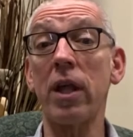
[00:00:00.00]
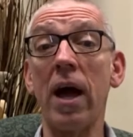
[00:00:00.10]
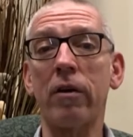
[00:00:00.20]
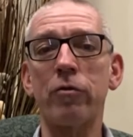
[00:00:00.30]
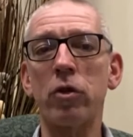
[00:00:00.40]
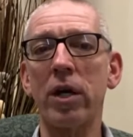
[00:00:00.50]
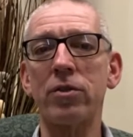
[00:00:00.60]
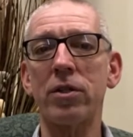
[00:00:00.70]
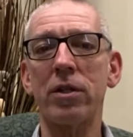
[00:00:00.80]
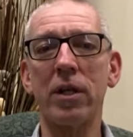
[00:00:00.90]
lack of
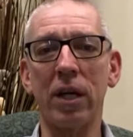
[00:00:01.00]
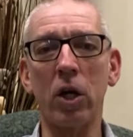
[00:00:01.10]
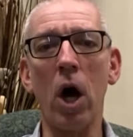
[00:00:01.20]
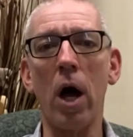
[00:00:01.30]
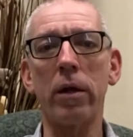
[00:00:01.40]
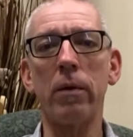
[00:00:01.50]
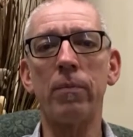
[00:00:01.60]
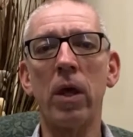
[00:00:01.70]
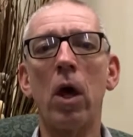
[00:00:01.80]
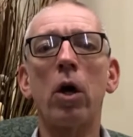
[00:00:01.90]
trust in God.
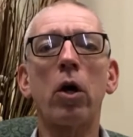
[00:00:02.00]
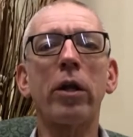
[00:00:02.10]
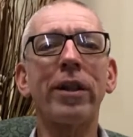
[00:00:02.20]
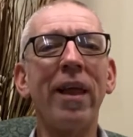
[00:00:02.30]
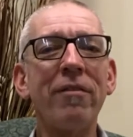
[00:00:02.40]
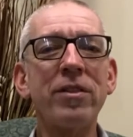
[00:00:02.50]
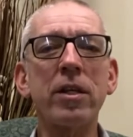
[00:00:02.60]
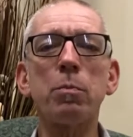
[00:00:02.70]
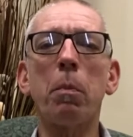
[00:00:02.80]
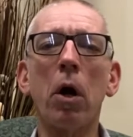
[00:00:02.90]
God loves
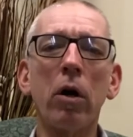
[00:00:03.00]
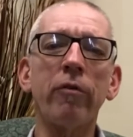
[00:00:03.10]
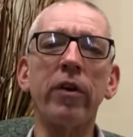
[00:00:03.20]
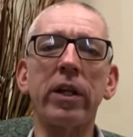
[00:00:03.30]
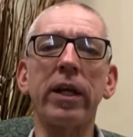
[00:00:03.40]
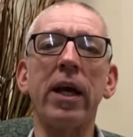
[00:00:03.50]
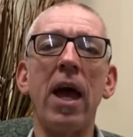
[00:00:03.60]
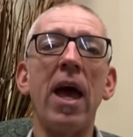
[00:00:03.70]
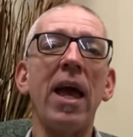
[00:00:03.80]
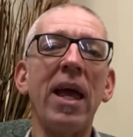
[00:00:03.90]
us perfectly
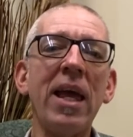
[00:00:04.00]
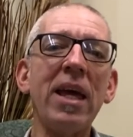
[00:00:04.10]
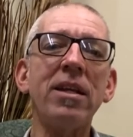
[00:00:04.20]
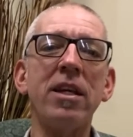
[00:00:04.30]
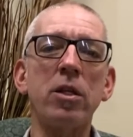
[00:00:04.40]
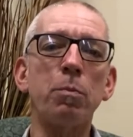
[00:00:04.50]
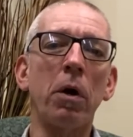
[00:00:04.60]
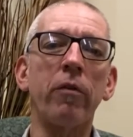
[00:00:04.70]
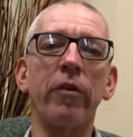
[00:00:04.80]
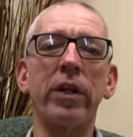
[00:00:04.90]
and is
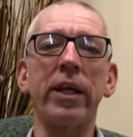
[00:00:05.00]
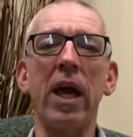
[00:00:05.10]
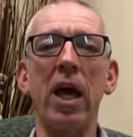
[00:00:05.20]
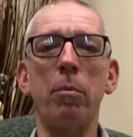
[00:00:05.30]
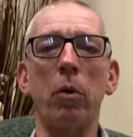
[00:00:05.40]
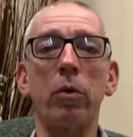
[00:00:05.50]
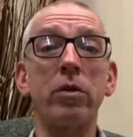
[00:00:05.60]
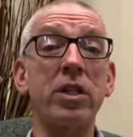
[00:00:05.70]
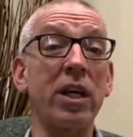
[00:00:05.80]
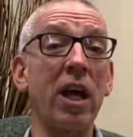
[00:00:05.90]
perfectly
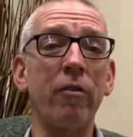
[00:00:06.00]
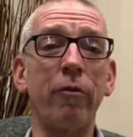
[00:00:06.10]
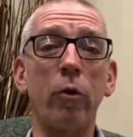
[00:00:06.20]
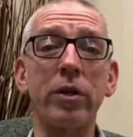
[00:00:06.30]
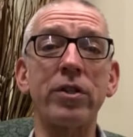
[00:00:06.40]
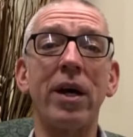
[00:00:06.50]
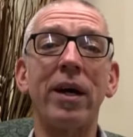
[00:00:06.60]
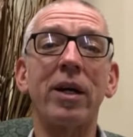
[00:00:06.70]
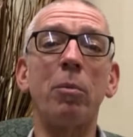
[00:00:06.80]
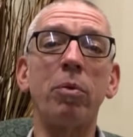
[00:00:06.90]
able to care for us
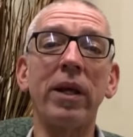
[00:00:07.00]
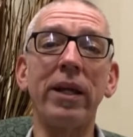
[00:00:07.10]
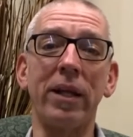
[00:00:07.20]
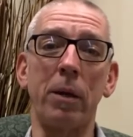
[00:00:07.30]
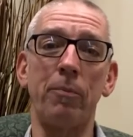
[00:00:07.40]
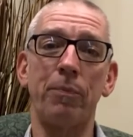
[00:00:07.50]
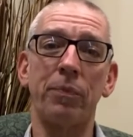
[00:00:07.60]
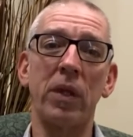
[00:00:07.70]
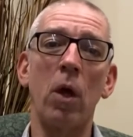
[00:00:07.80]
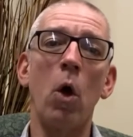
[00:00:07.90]
completely.
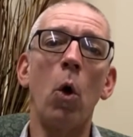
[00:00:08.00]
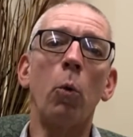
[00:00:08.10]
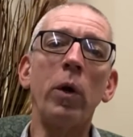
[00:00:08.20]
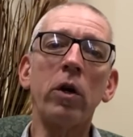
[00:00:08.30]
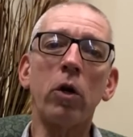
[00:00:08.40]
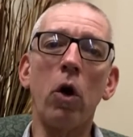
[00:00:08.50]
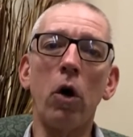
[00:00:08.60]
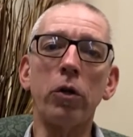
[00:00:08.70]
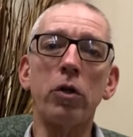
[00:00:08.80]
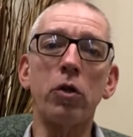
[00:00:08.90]
We are
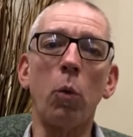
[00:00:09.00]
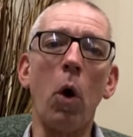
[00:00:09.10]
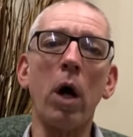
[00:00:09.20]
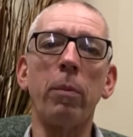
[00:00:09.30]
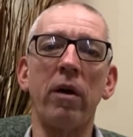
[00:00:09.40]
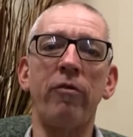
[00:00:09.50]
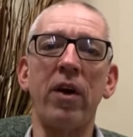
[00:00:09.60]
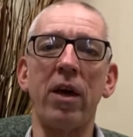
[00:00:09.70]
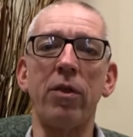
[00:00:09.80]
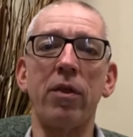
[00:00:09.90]
called to walk by
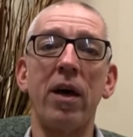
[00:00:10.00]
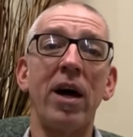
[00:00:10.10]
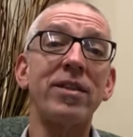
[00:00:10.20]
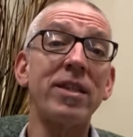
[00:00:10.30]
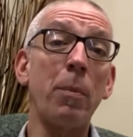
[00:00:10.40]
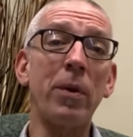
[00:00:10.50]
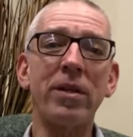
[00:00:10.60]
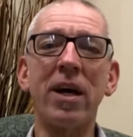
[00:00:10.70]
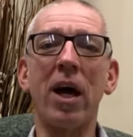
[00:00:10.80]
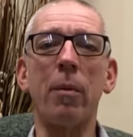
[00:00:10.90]
faith, a step at
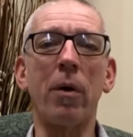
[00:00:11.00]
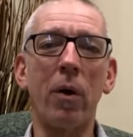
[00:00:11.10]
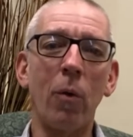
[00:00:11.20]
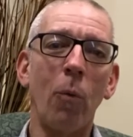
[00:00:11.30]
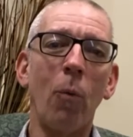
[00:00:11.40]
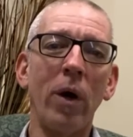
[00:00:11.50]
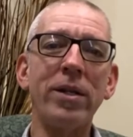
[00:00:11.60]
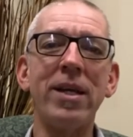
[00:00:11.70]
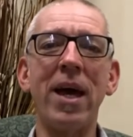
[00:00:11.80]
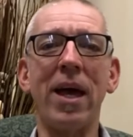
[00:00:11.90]
a time,
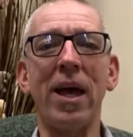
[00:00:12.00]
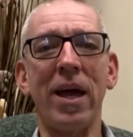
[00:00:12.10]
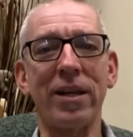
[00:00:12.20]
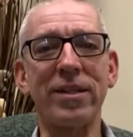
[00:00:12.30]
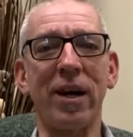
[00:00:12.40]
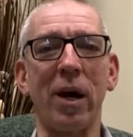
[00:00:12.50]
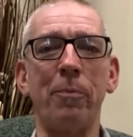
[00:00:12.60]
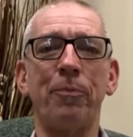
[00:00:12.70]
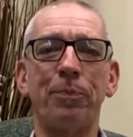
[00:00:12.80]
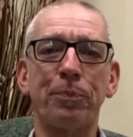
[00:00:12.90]
one day at a time.